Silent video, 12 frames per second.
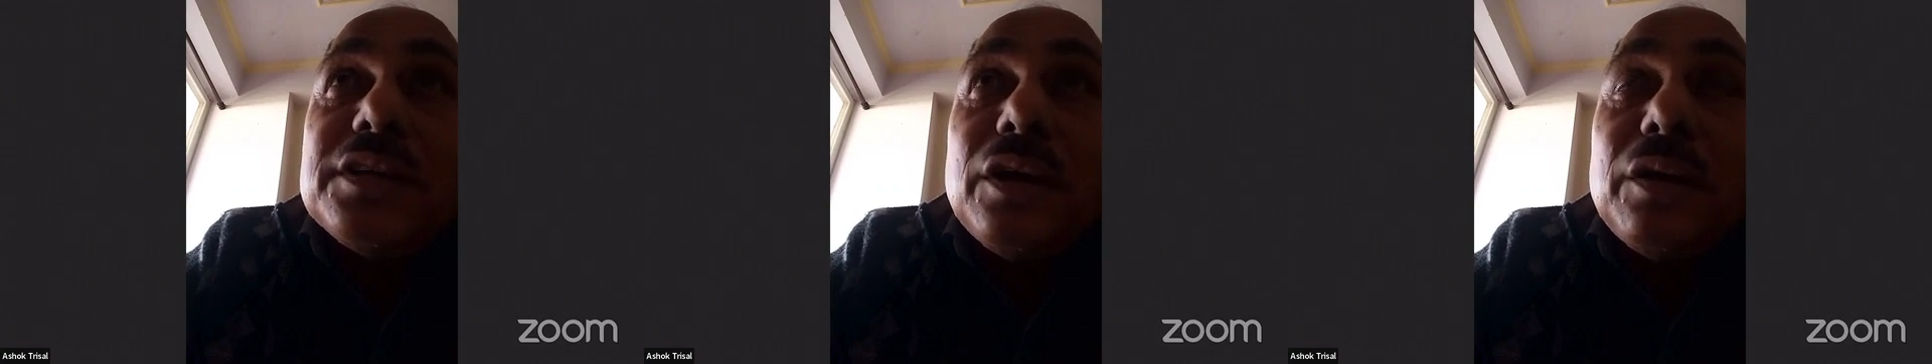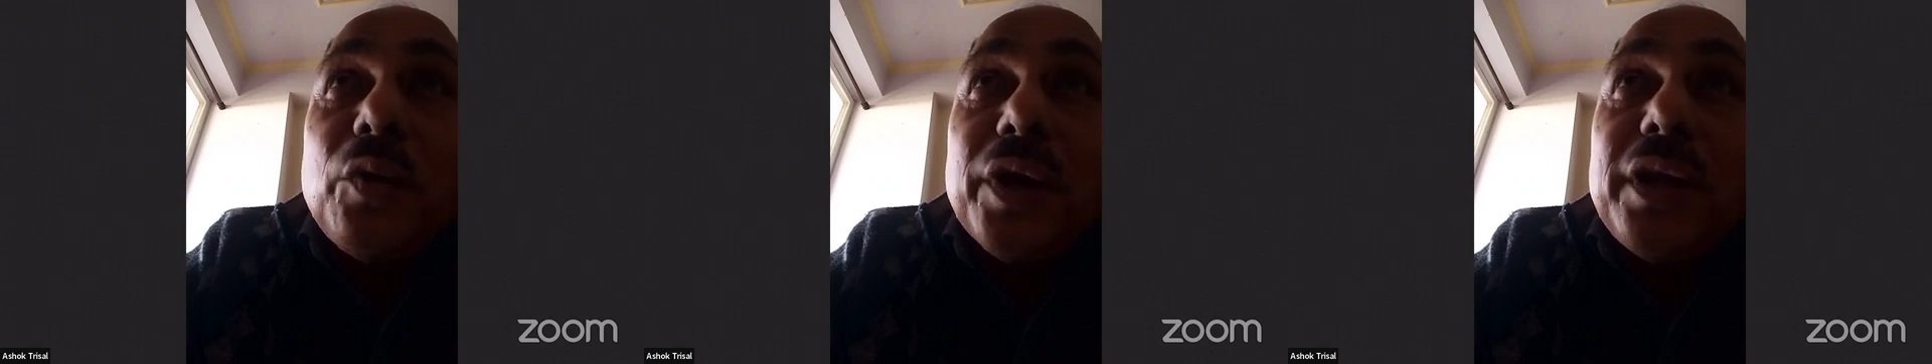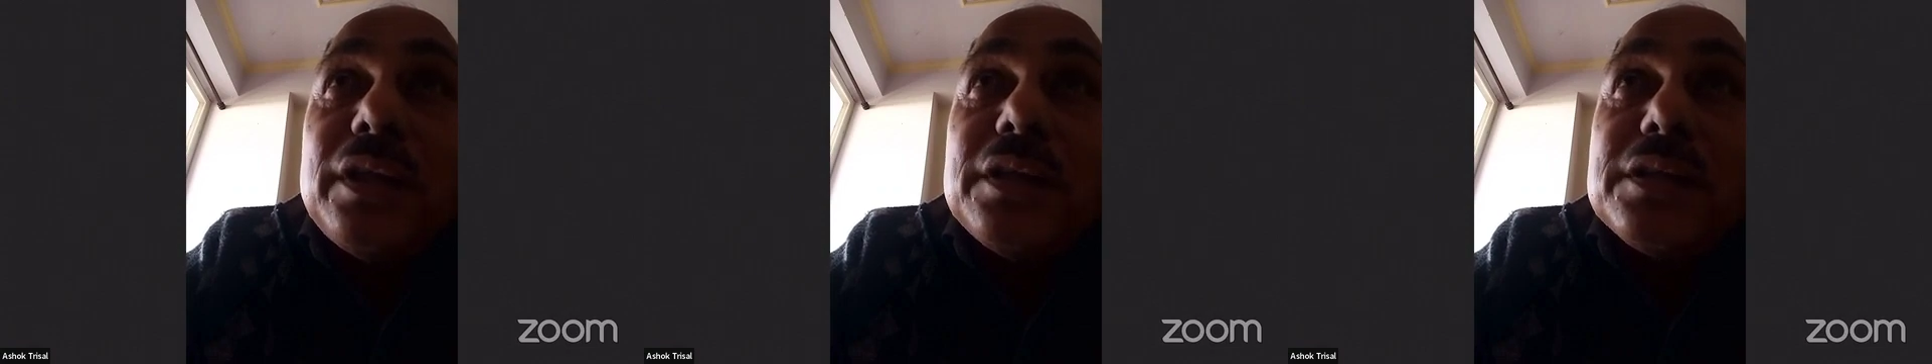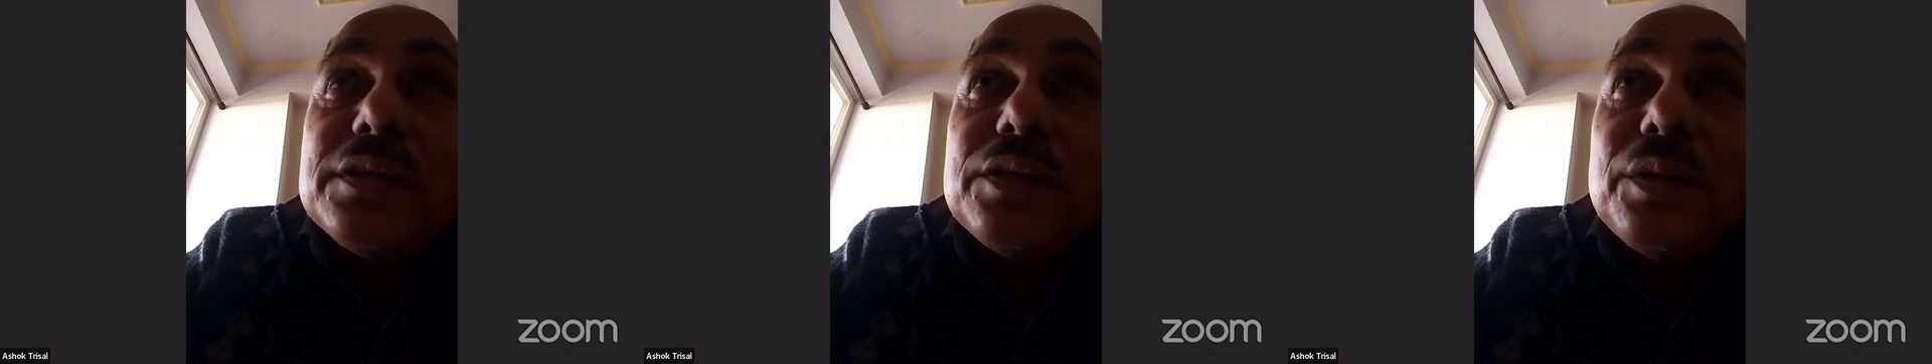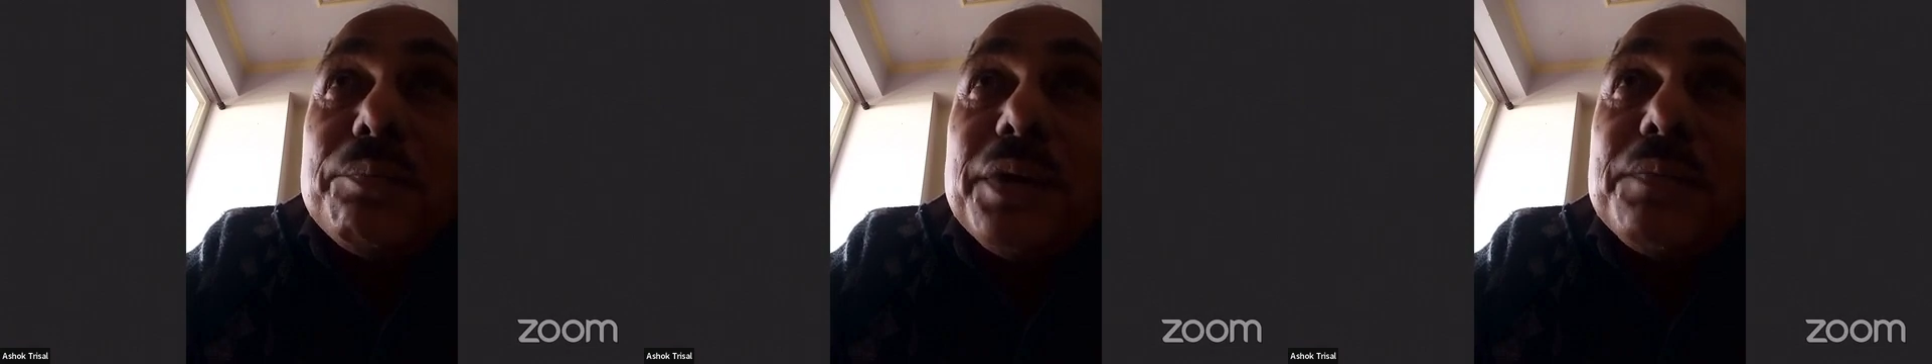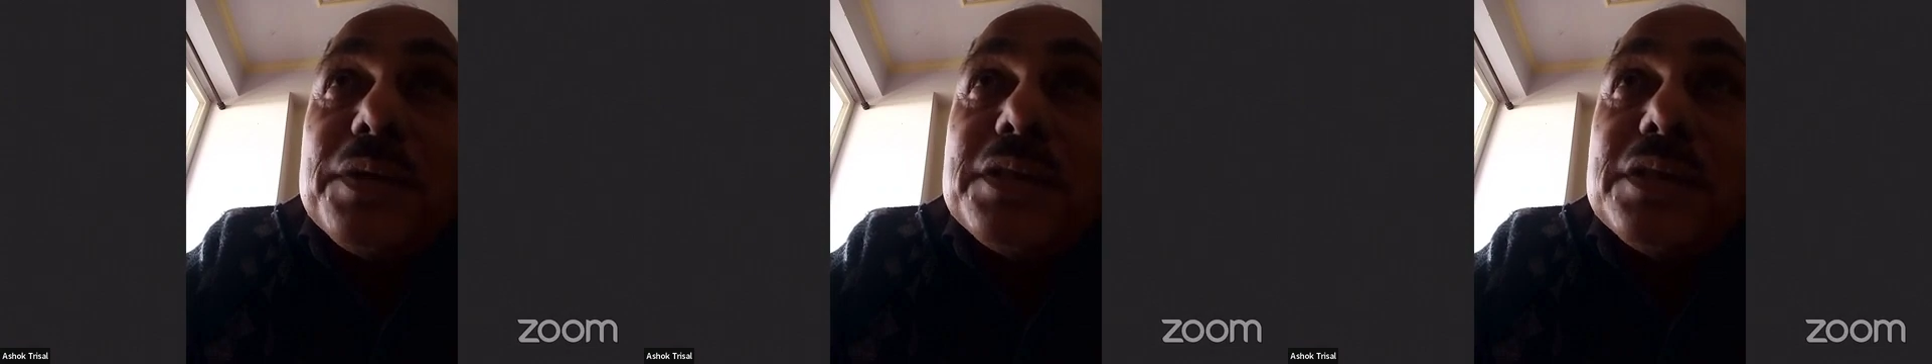Why this is a
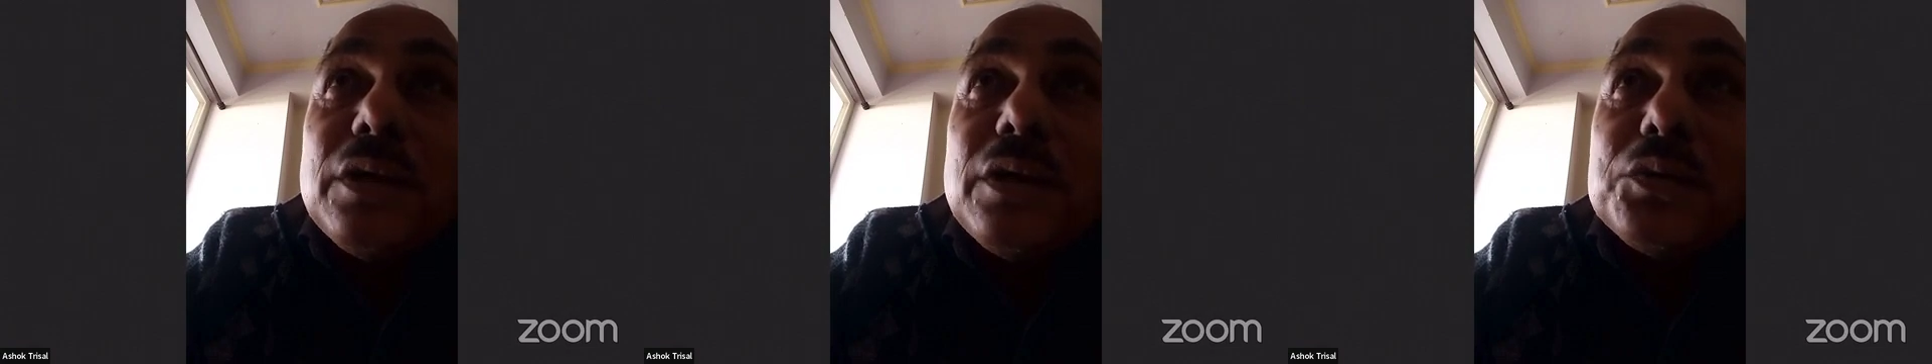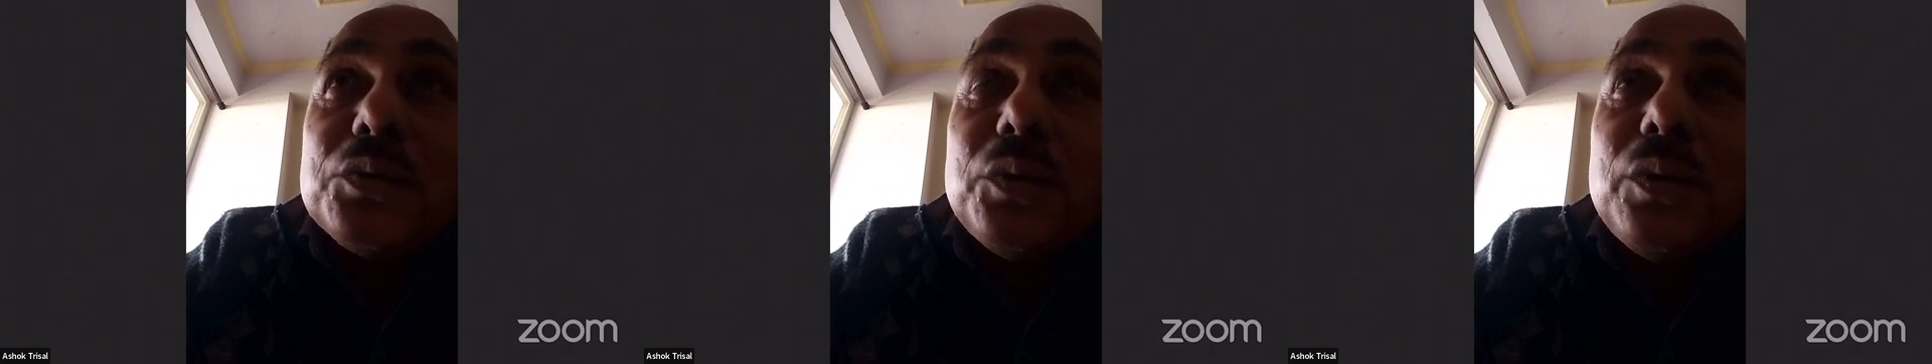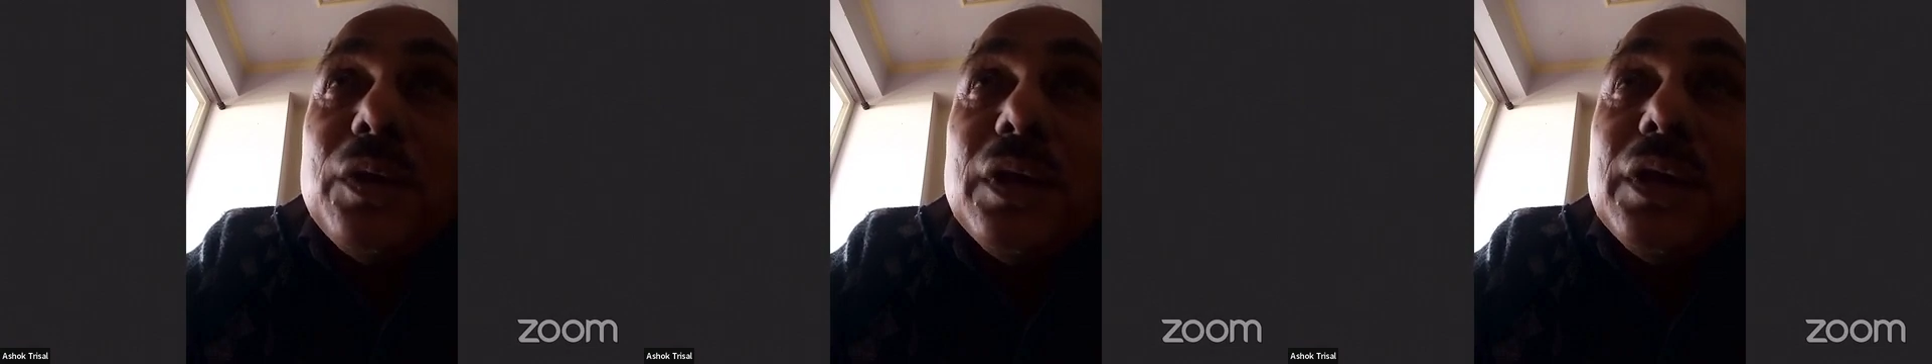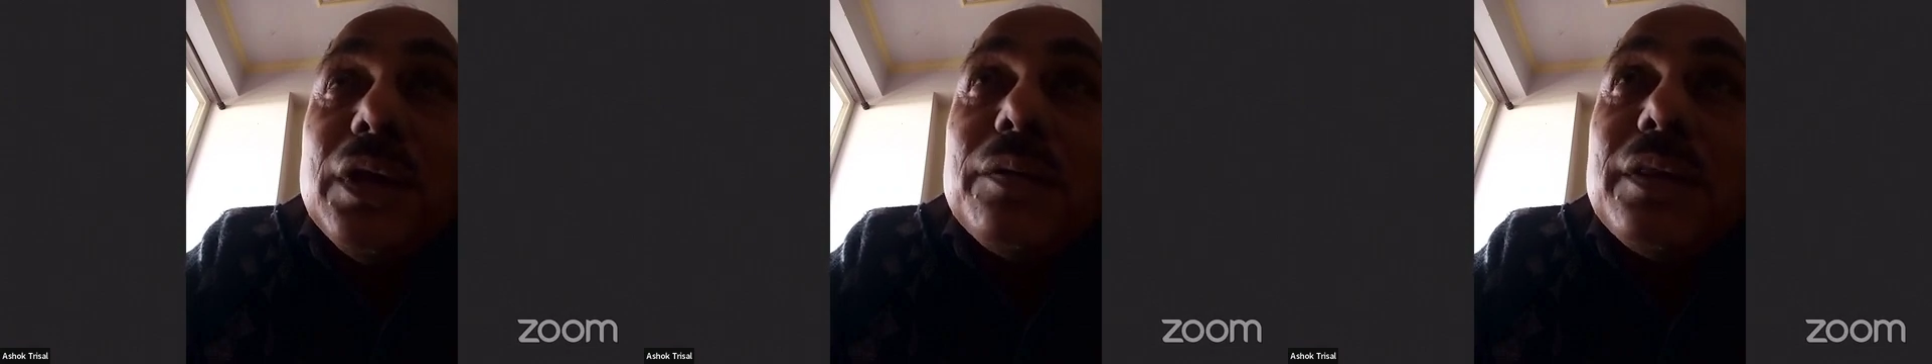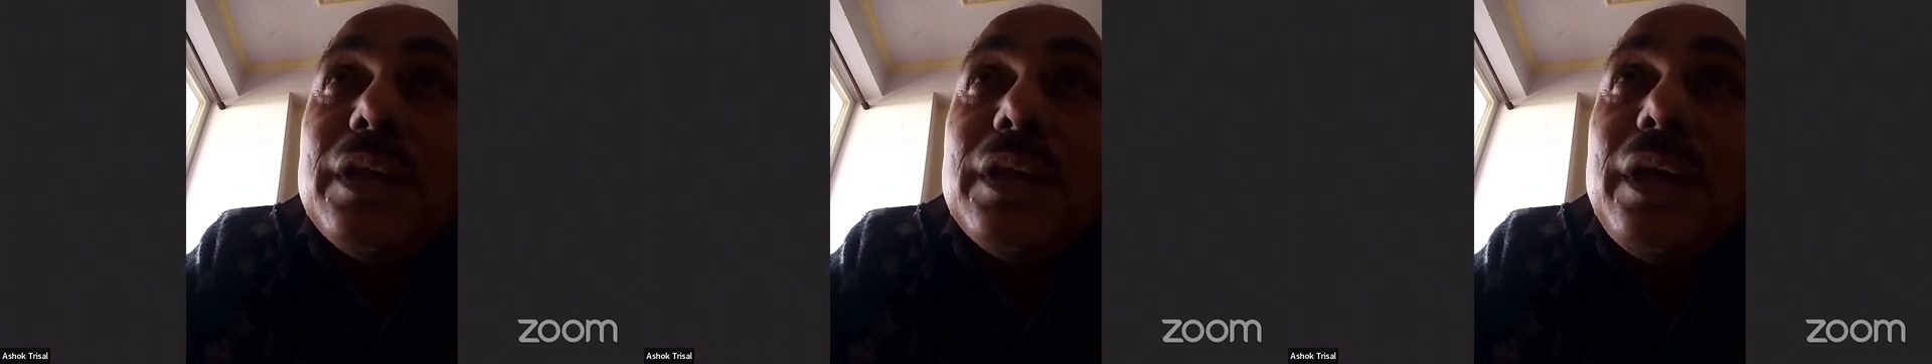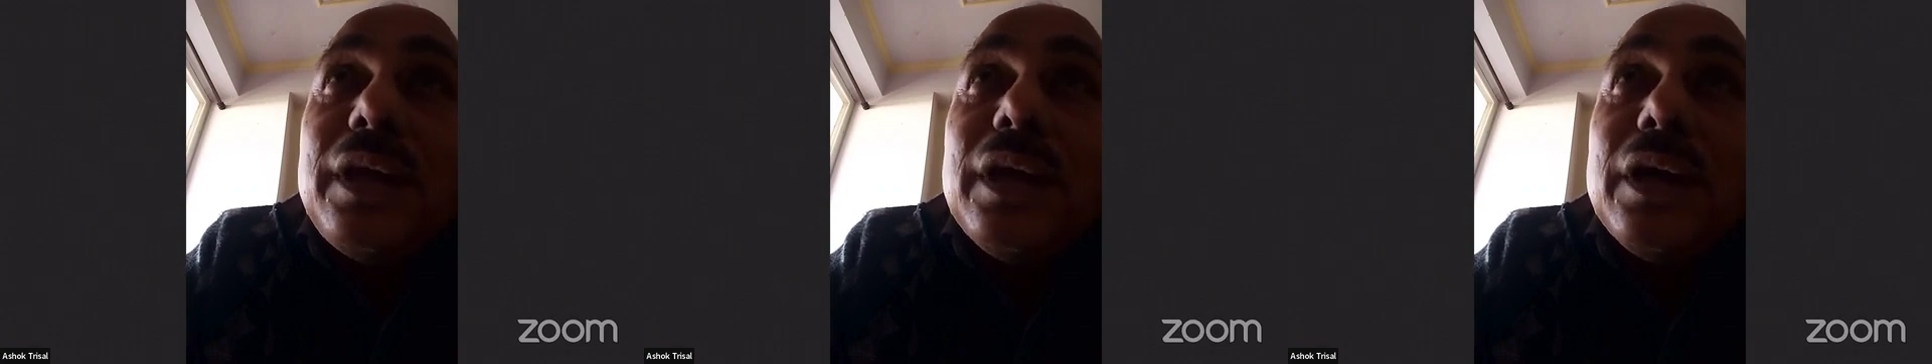purpose is also,
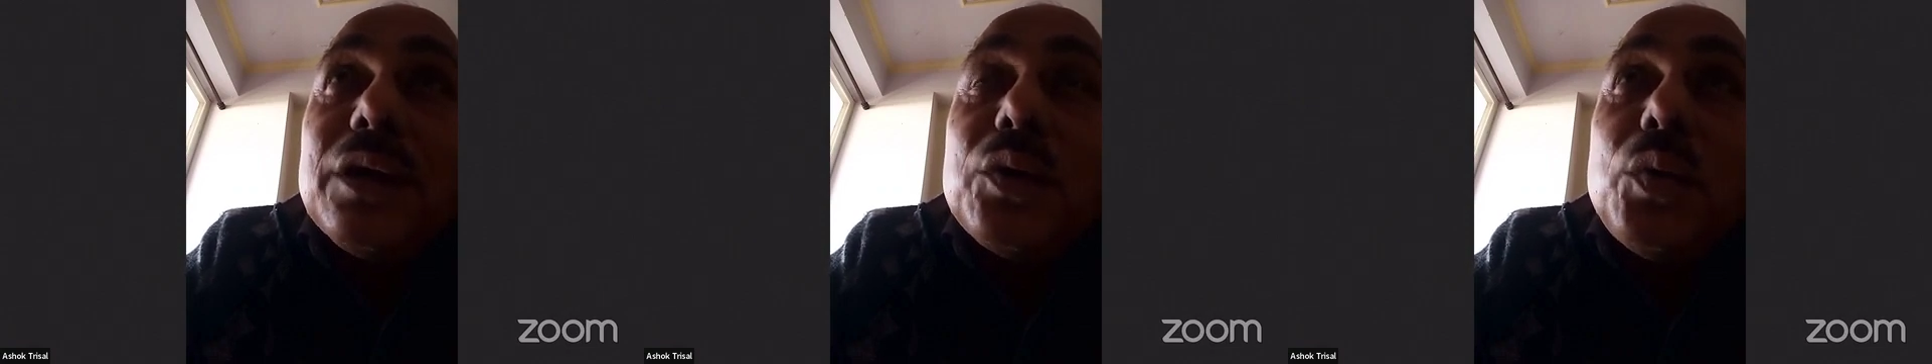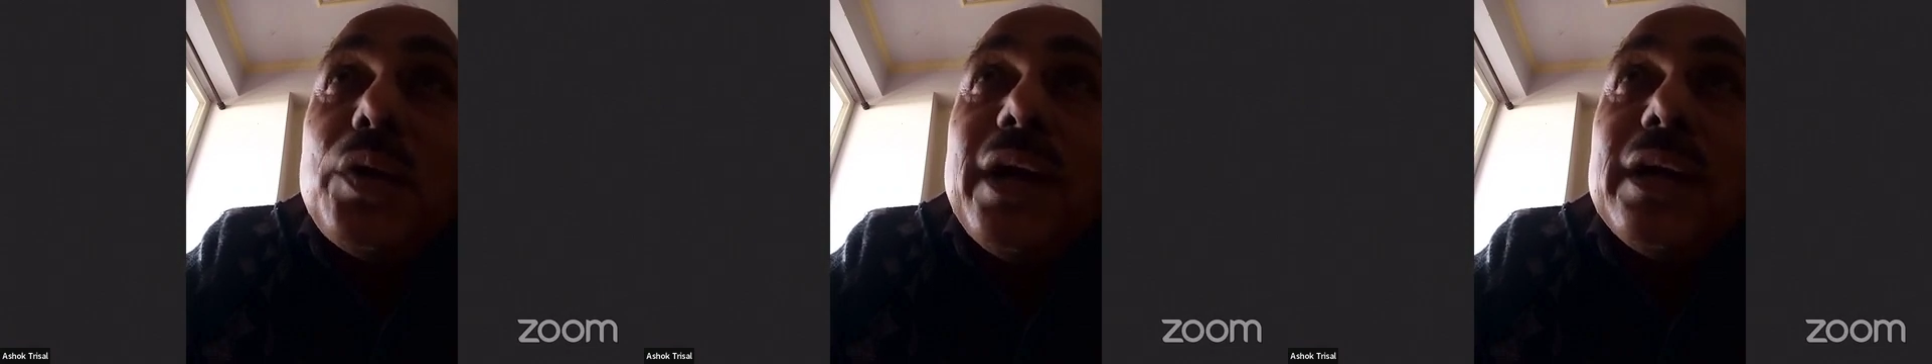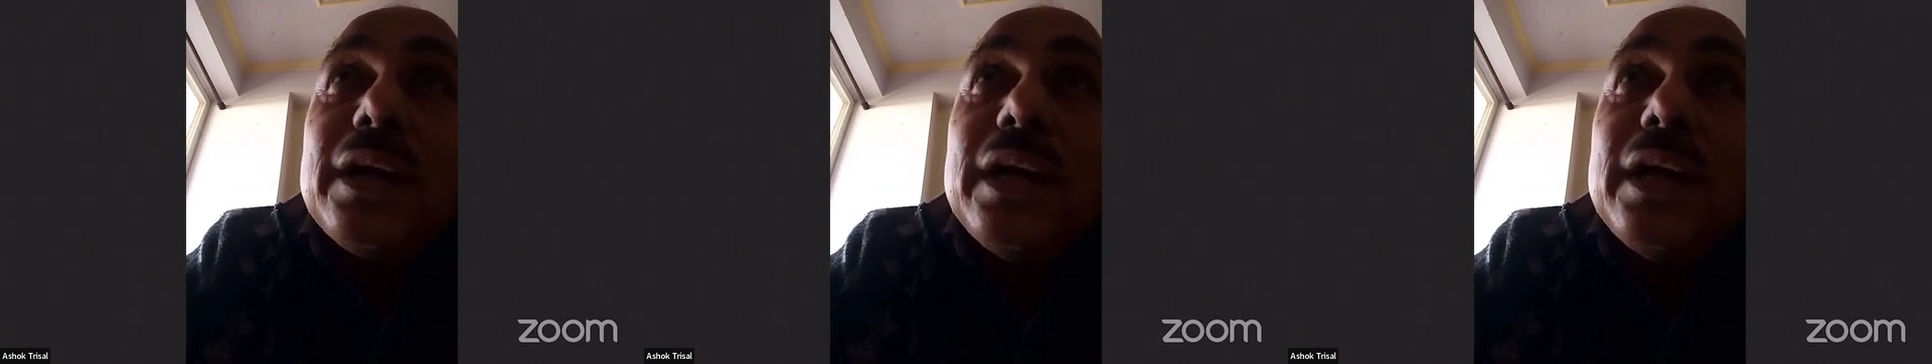they are good at